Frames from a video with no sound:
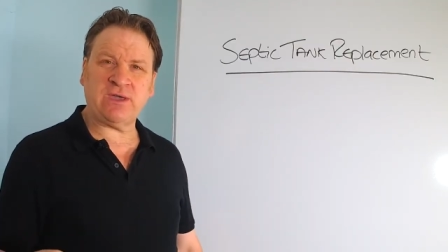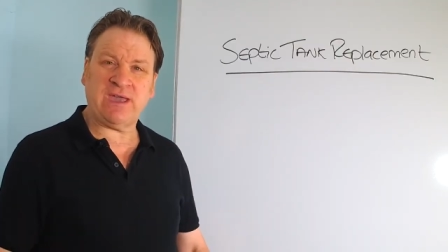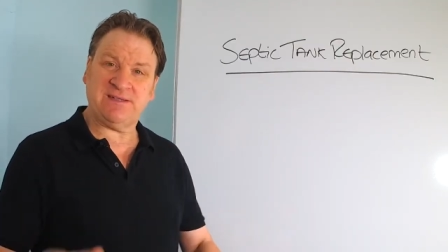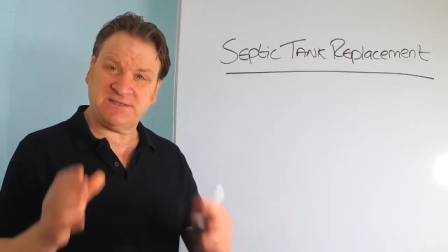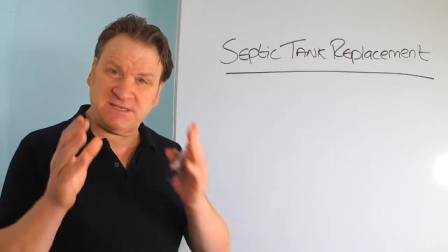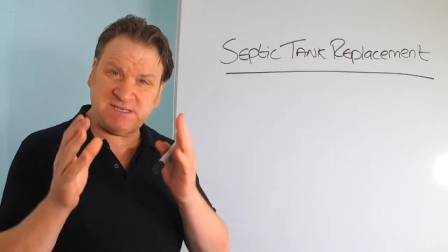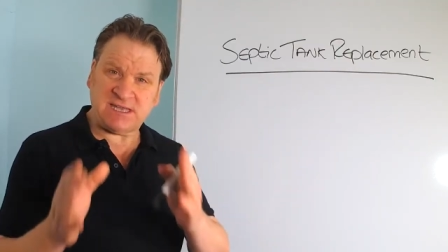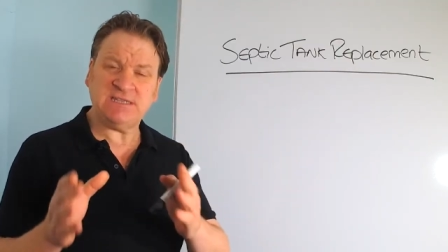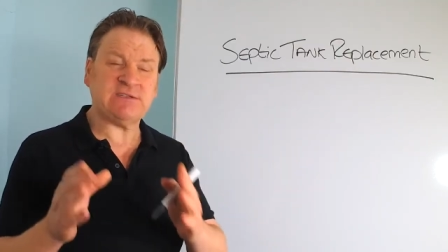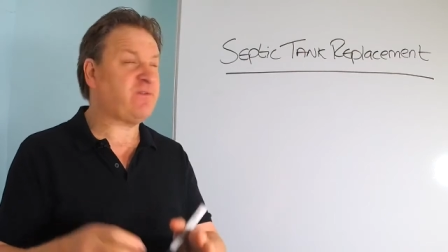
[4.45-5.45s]
and
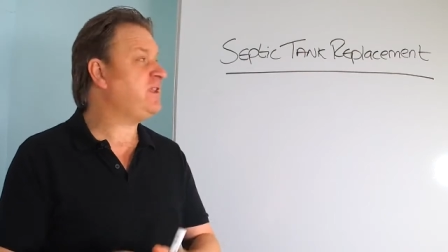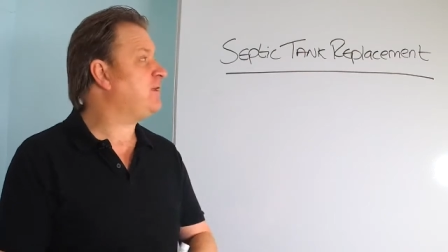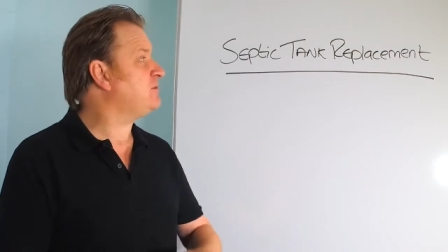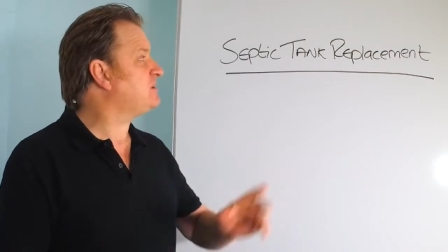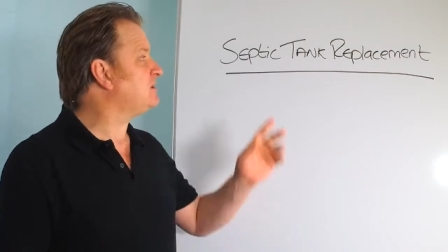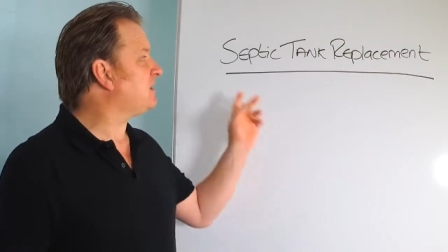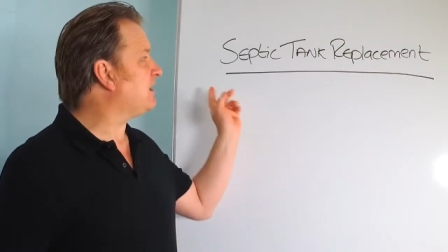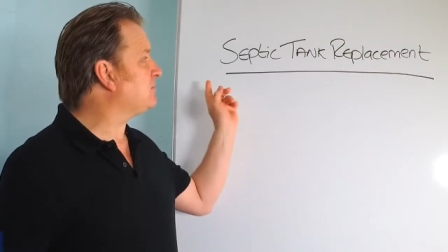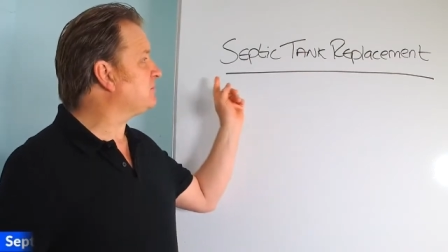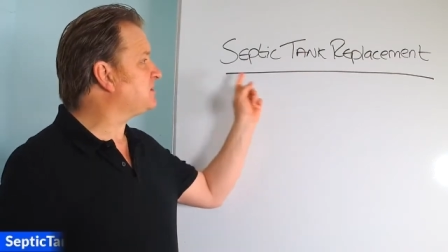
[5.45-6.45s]
today's video is
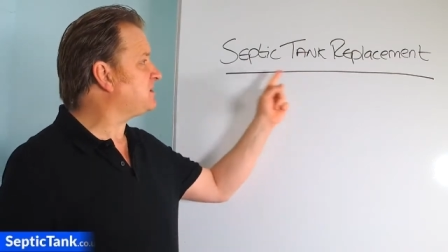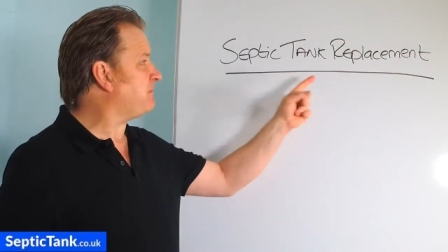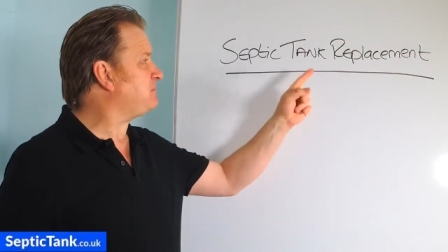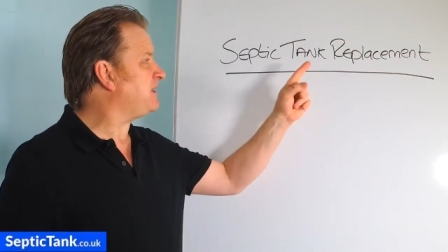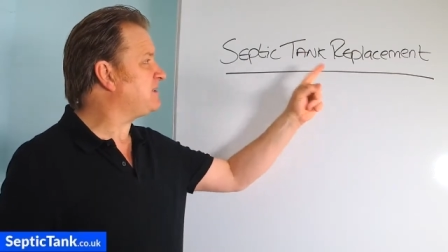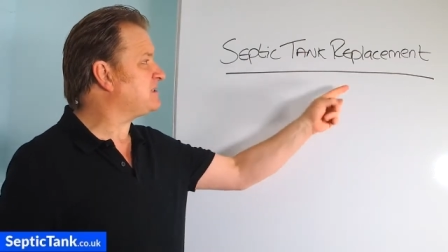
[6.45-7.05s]
entitled Septic